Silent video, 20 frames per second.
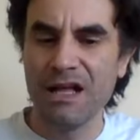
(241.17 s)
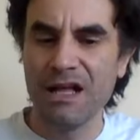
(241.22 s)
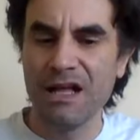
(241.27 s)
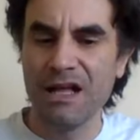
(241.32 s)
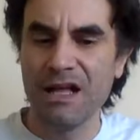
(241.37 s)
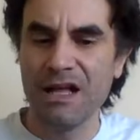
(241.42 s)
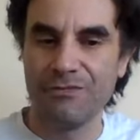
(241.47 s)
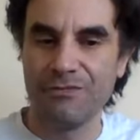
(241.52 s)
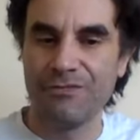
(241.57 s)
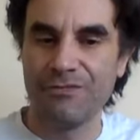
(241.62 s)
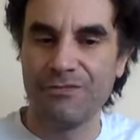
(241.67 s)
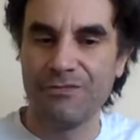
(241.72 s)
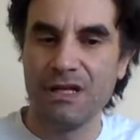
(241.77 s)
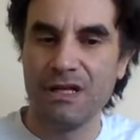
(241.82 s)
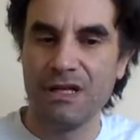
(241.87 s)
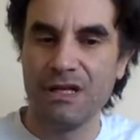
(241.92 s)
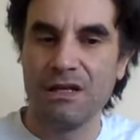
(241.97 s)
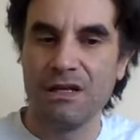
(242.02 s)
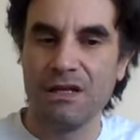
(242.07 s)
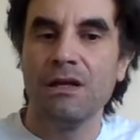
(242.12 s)
of
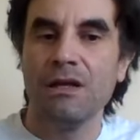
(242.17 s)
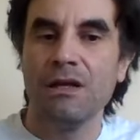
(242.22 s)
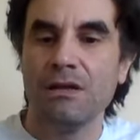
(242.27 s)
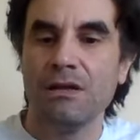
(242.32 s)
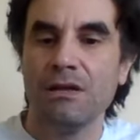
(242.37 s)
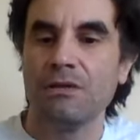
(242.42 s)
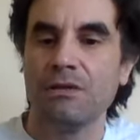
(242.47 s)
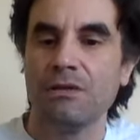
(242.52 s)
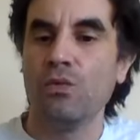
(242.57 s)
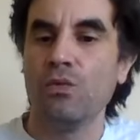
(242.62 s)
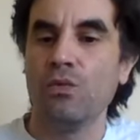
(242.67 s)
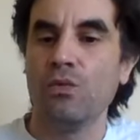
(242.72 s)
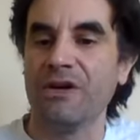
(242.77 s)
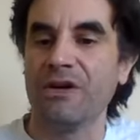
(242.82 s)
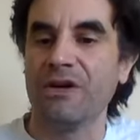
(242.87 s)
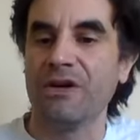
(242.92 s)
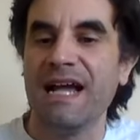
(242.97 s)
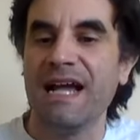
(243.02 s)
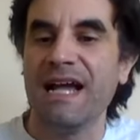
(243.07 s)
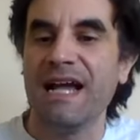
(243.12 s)

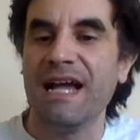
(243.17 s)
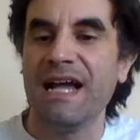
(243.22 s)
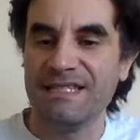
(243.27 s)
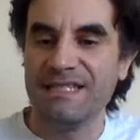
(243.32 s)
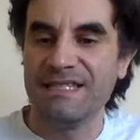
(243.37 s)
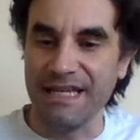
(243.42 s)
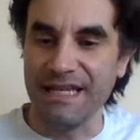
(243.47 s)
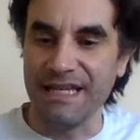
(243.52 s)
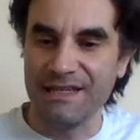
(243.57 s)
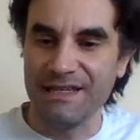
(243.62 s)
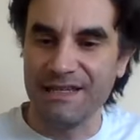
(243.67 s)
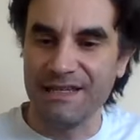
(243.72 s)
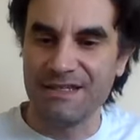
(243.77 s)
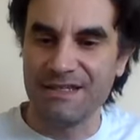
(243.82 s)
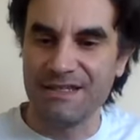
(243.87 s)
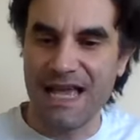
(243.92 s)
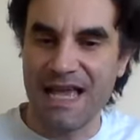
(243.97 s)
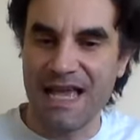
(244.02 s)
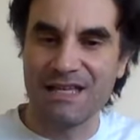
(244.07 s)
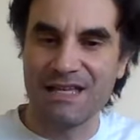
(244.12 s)
what reality is
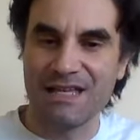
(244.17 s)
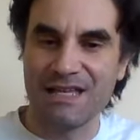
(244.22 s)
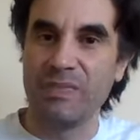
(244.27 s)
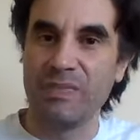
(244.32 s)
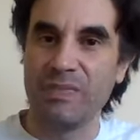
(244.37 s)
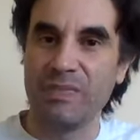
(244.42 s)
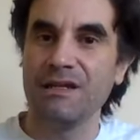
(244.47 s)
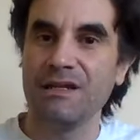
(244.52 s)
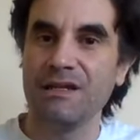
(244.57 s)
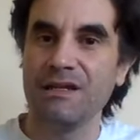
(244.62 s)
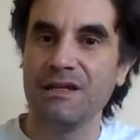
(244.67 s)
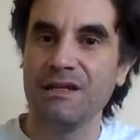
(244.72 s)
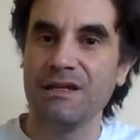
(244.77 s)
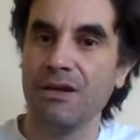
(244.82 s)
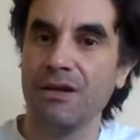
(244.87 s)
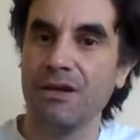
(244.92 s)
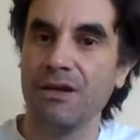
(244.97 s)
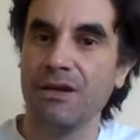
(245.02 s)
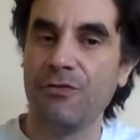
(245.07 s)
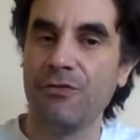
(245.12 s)
and has been
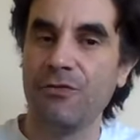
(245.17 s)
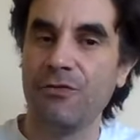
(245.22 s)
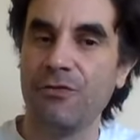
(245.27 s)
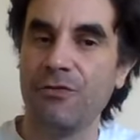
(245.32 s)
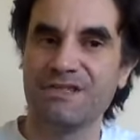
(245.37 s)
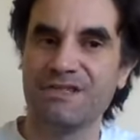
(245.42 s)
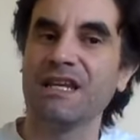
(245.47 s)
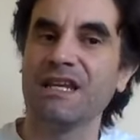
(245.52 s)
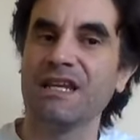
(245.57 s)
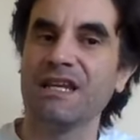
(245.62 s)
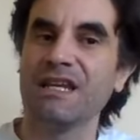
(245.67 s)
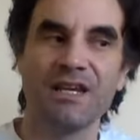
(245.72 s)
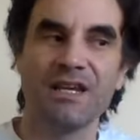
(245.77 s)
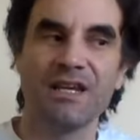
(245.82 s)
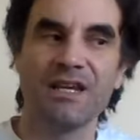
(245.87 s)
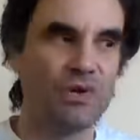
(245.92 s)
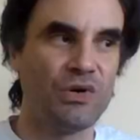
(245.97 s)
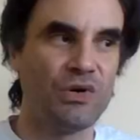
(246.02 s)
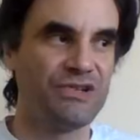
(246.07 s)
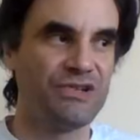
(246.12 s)
for a
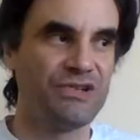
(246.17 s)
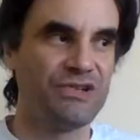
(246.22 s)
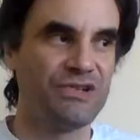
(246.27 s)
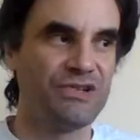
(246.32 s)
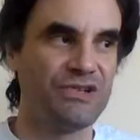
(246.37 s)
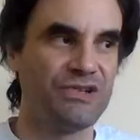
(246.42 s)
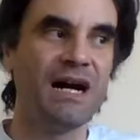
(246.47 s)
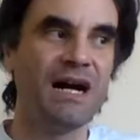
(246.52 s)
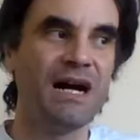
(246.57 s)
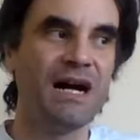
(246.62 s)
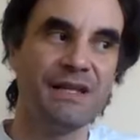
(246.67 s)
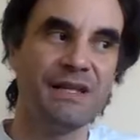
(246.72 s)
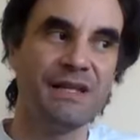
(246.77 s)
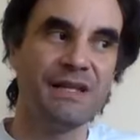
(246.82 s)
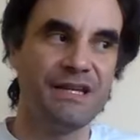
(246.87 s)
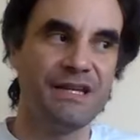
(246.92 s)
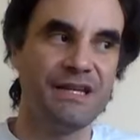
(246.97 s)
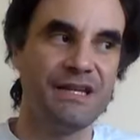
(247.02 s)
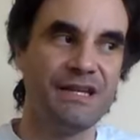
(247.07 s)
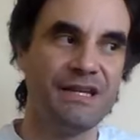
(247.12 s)
significant portion of our
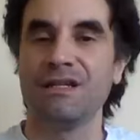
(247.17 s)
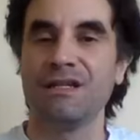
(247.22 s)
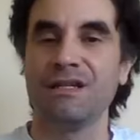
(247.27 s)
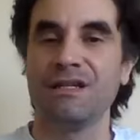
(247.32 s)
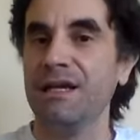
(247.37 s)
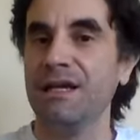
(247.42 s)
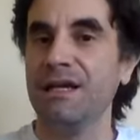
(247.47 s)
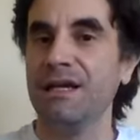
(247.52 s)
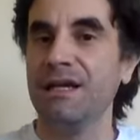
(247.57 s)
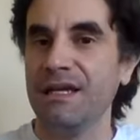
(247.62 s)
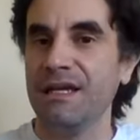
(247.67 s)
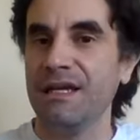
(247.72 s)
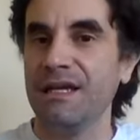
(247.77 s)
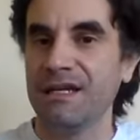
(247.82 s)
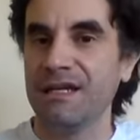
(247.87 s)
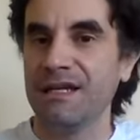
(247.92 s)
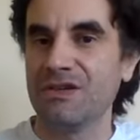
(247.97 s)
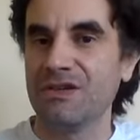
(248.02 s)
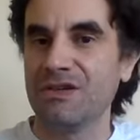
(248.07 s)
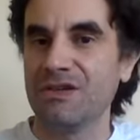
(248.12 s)
population.
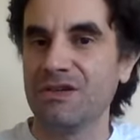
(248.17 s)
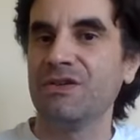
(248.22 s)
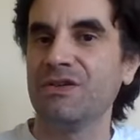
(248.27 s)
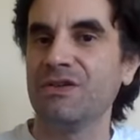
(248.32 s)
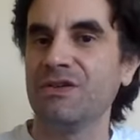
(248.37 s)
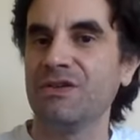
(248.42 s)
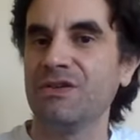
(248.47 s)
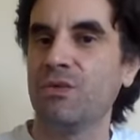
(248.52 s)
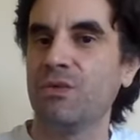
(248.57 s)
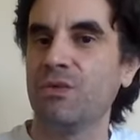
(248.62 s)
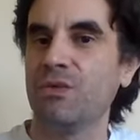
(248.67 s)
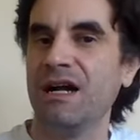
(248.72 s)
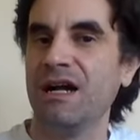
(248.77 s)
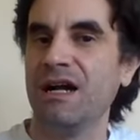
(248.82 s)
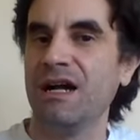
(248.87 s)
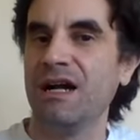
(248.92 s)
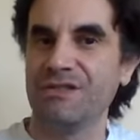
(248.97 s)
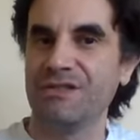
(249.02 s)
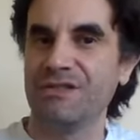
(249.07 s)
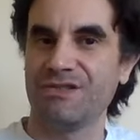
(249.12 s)
It is also
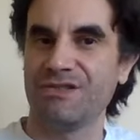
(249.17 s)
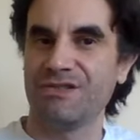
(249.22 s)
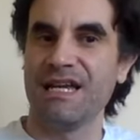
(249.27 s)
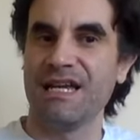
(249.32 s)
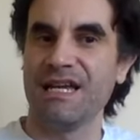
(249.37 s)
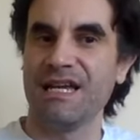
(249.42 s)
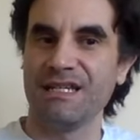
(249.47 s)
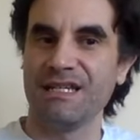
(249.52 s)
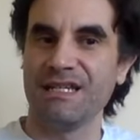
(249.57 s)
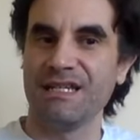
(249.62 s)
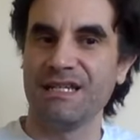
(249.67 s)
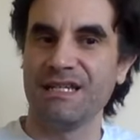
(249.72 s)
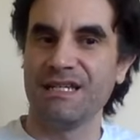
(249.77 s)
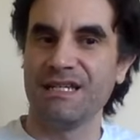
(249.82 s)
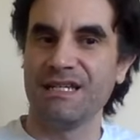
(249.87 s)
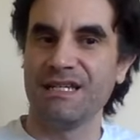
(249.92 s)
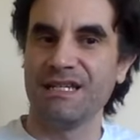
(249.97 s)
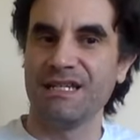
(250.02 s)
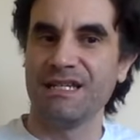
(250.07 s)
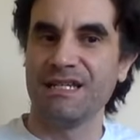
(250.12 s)
worthwhile understanding
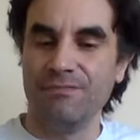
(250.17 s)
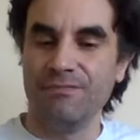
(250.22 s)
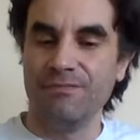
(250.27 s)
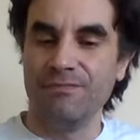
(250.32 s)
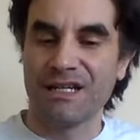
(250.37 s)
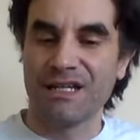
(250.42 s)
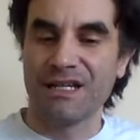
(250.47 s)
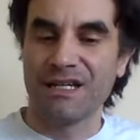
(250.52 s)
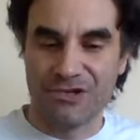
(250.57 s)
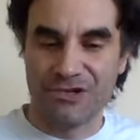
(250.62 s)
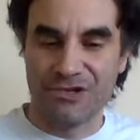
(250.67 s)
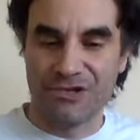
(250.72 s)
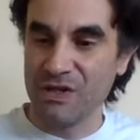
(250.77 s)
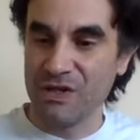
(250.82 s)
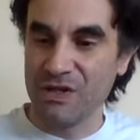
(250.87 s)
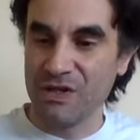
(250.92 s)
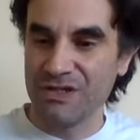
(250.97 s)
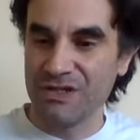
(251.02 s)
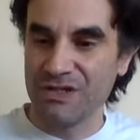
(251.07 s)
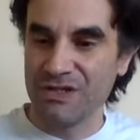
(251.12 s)
the
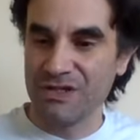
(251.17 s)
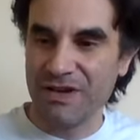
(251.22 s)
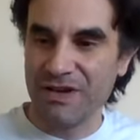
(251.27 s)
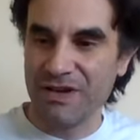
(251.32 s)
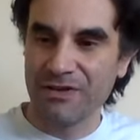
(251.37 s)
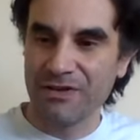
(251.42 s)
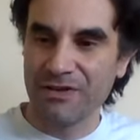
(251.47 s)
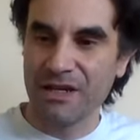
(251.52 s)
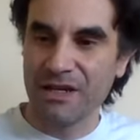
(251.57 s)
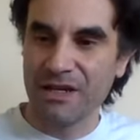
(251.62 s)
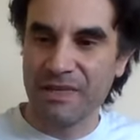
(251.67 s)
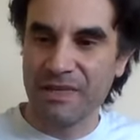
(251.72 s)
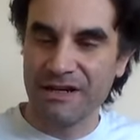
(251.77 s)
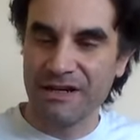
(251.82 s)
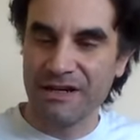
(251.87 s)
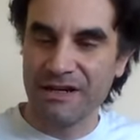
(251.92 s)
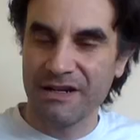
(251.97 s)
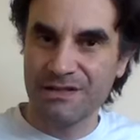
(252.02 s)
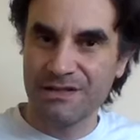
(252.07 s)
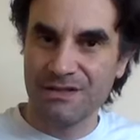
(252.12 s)
contributions of African
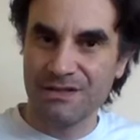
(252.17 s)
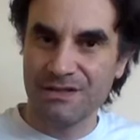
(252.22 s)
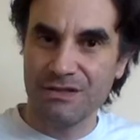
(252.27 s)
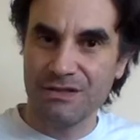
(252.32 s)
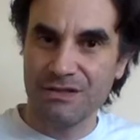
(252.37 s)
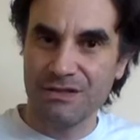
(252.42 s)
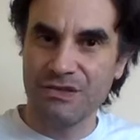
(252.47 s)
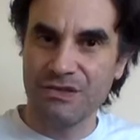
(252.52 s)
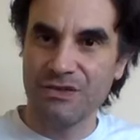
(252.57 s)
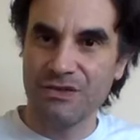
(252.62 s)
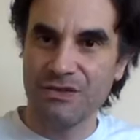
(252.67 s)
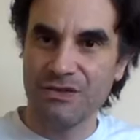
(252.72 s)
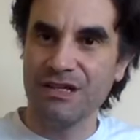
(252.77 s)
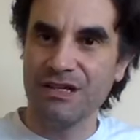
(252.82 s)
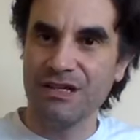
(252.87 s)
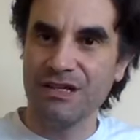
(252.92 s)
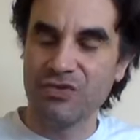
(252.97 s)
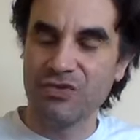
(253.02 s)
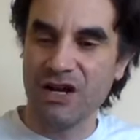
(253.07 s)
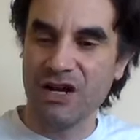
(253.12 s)
Americans to
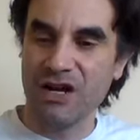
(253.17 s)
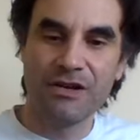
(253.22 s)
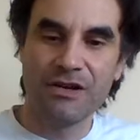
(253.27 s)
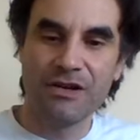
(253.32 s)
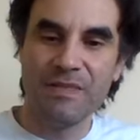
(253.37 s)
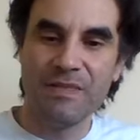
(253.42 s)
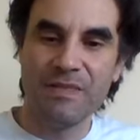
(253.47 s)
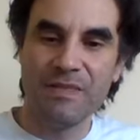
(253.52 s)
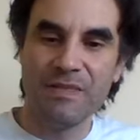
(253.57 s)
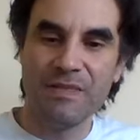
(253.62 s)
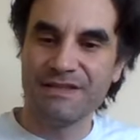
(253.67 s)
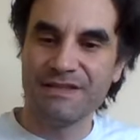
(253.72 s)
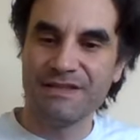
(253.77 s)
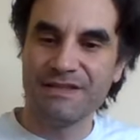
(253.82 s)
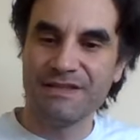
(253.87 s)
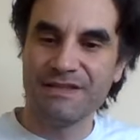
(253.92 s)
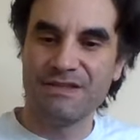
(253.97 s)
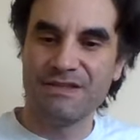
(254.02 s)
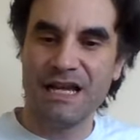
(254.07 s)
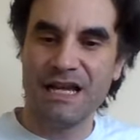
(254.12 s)
the broader American
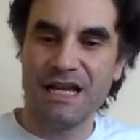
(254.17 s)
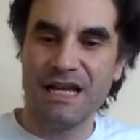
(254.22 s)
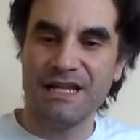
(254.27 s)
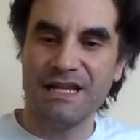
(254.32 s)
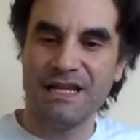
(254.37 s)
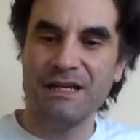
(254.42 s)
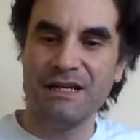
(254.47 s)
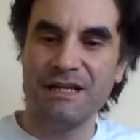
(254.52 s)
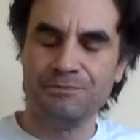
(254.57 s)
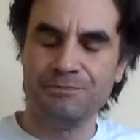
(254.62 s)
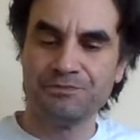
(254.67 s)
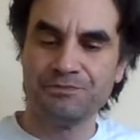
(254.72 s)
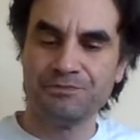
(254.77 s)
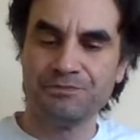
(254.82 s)
society,